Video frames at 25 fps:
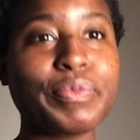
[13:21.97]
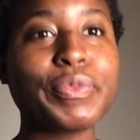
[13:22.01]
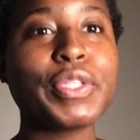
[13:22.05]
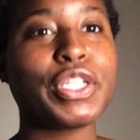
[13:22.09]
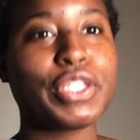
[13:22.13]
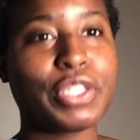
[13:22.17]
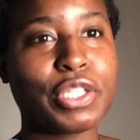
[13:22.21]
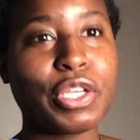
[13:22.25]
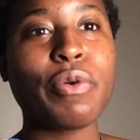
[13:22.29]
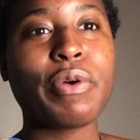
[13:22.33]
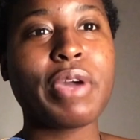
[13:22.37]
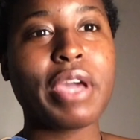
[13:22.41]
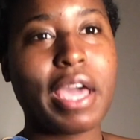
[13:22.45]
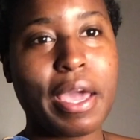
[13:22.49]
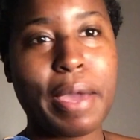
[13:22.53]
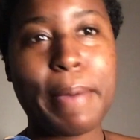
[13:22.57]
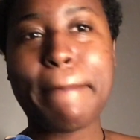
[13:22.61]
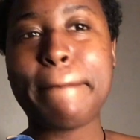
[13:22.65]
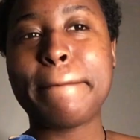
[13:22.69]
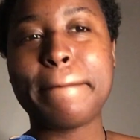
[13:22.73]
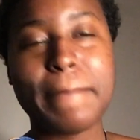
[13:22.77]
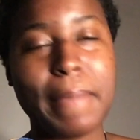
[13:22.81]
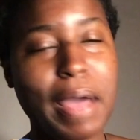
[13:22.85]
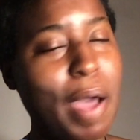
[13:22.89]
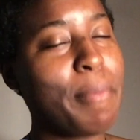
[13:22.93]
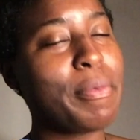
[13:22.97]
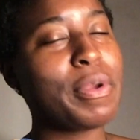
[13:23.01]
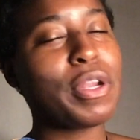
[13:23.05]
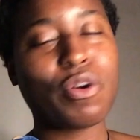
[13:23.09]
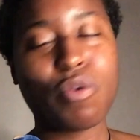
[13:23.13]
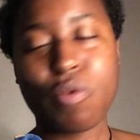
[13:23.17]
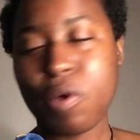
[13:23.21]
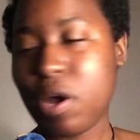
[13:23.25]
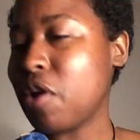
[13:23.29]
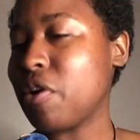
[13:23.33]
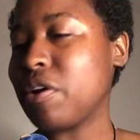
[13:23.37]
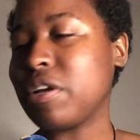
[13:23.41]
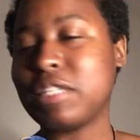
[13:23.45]
It's okay. I'm an
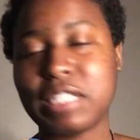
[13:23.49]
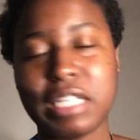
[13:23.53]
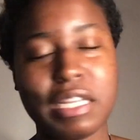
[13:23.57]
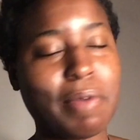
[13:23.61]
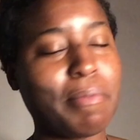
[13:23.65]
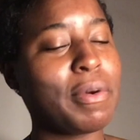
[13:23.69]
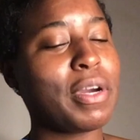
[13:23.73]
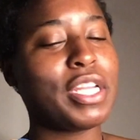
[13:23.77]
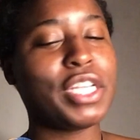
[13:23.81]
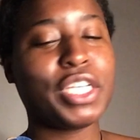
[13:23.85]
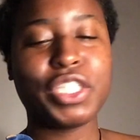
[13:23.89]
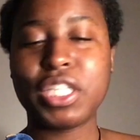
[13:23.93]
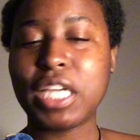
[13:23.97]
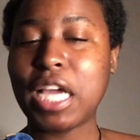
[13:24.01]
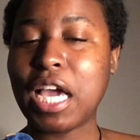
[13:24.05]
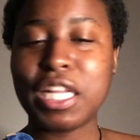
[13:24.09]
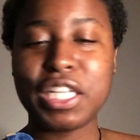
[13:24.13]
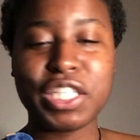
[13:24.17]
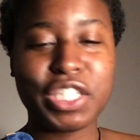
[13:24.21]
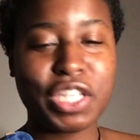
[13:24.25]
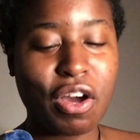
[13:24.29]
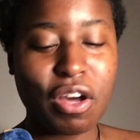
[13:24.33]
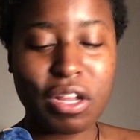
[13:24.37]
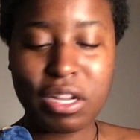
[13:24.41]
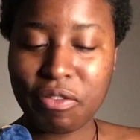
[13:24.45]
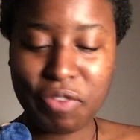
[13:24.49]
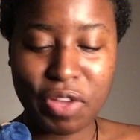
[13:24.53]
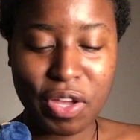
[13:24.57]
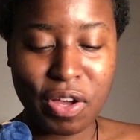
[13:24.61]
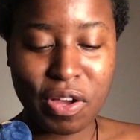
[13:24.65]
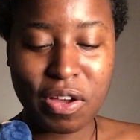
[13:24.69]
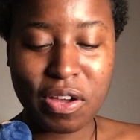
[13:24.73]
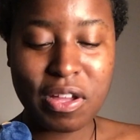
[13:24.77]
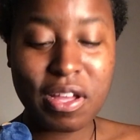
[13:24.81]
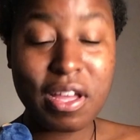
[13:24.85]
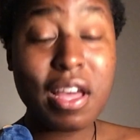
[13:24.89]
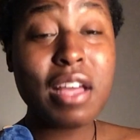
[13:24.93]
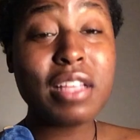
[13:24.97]
Aquarius and I'm going to challenge all of
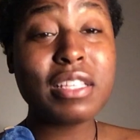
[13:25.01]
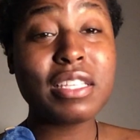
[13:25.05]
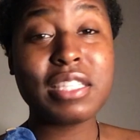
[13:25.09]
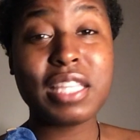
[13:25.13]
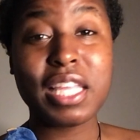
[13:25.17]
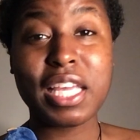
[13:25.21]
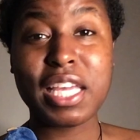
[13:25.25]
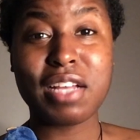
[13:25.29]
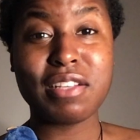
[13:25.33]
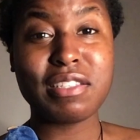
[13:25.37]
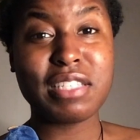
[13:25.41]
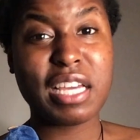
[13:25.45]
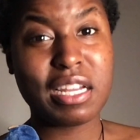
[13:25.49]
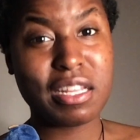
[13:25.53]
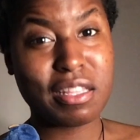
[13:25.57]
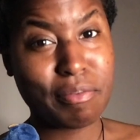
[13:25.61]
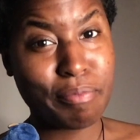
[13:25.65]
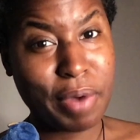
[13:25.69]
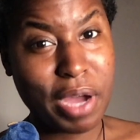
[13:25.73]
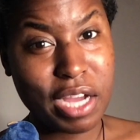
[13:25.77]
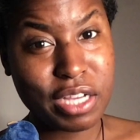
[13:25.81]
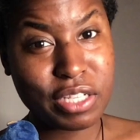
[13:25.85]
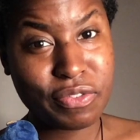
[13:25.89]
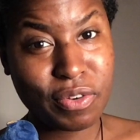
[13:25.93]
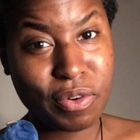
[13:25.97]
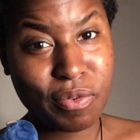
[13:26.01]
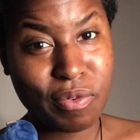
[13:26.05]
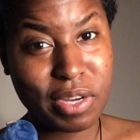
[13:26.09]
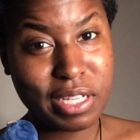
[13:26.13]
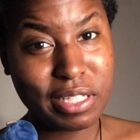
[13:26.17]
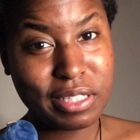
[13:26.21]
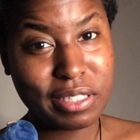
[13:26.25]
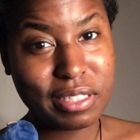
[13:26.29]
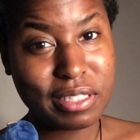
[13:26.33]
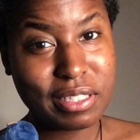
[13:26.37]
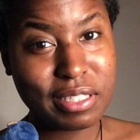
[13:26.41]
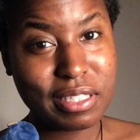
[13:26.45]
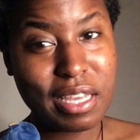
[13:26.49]
y'all to think outside of the box for
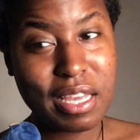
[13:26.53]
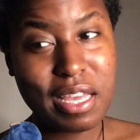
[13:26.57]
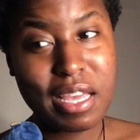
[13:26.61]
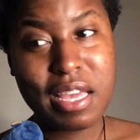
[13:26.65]
once